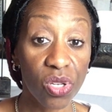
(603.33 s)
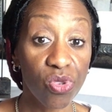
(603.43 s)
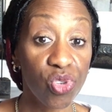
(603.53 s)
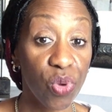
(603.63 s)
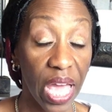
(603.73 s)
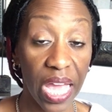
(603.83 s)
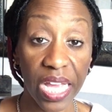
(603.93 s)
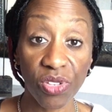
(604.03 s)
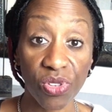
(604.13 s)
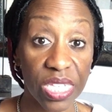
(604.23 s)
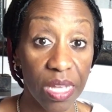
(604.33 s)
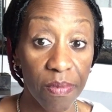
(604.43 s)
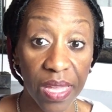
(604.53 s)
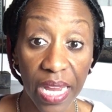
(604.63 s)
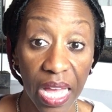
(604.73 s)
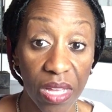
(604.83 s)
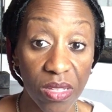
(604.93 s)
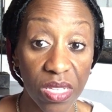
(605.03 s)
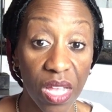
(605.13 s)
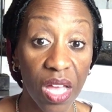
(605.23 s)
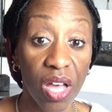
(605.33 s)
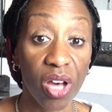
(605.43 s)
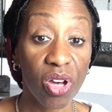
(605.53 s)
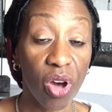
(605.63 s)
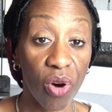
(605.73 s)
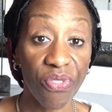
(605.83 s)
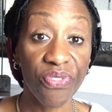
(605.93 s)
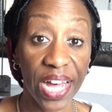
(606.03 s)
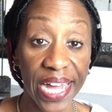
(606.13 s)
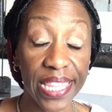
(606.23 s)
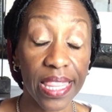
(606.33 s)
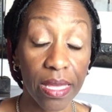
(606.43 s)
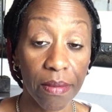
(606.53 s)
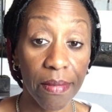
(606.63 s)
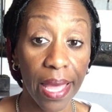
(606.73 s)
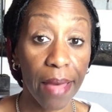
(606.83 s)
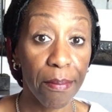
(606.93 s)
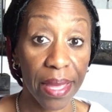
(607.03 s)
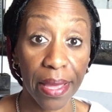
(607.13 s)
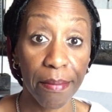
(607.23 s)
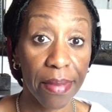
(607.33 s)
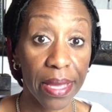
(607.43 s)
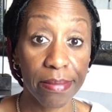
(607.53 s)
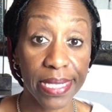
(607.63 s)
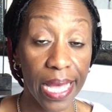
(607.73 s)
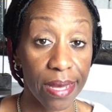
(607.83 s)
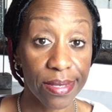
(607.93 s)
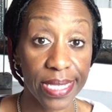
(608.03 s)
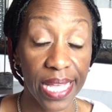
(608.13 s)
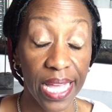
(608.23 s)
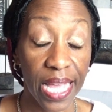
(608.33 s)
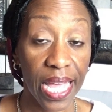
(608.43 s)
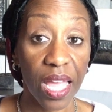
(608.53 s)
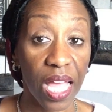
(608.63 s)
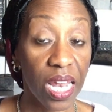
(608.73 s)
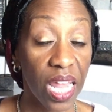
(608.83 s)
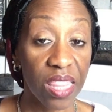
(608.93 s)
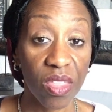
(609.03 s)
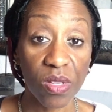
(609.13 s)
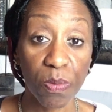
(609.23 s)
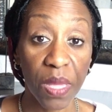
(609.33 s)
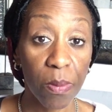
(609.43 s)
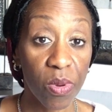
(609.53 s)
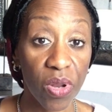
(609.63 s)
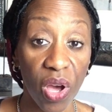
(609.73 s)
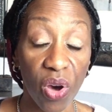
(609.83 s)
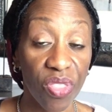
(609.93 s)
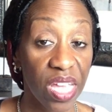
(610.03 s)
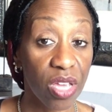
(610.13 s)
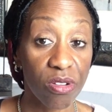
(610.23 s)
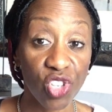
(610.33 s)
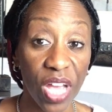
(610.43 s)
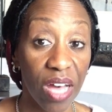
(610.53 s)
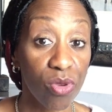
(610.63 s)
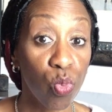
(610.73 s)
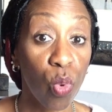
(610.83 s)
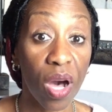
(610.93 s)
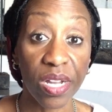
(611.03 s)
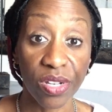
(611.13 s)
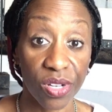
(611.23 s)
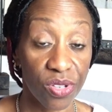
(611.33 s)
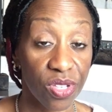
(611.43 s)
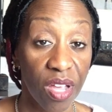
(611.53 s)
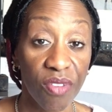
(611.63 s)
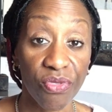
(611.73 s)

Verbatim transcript: due to age or something else, go find them at Bam Bam's house and let those people know that your child wanders